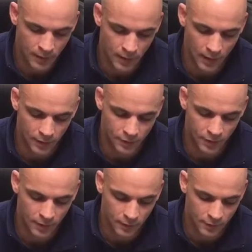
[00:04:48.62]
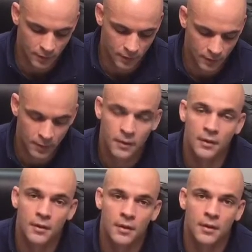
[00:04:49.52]
SCs
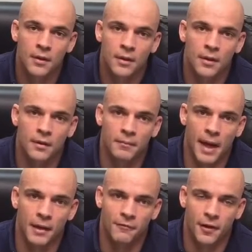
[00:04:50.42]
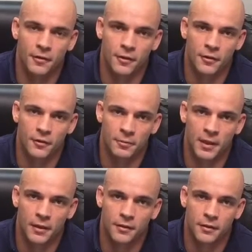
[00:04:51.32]
manifest those
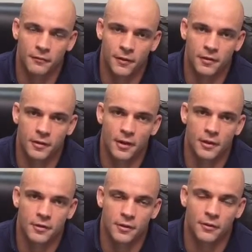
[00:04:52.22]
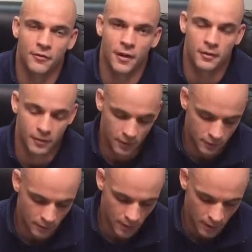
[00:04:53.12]
because of the physiological effects of the
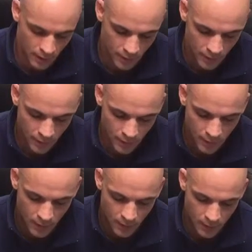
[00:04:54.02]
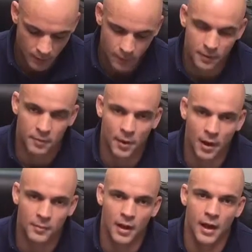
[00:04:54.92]
drug. The
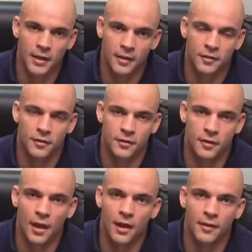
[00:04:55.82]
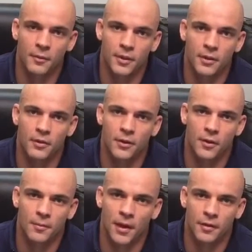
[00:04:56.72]
bottom line is there's a lot that we don't
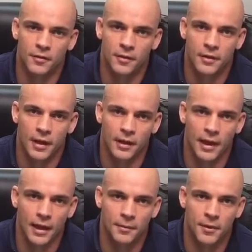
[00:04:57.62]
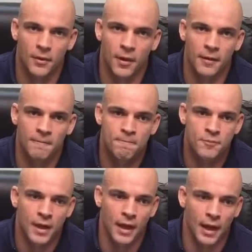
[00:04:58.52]
know about synthetic cannabinoid
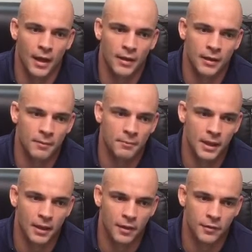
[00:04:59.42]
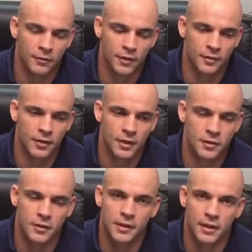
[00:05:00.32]
And because of its
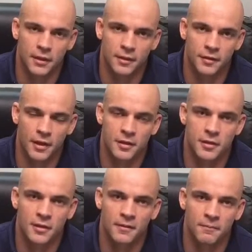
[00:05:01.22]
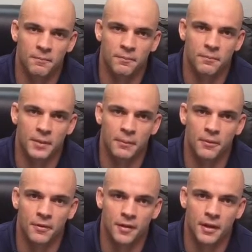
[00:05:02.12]
initial legalization,
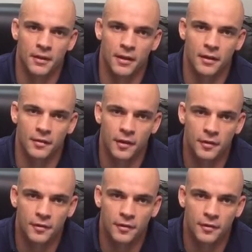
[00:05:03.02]
people think that it's a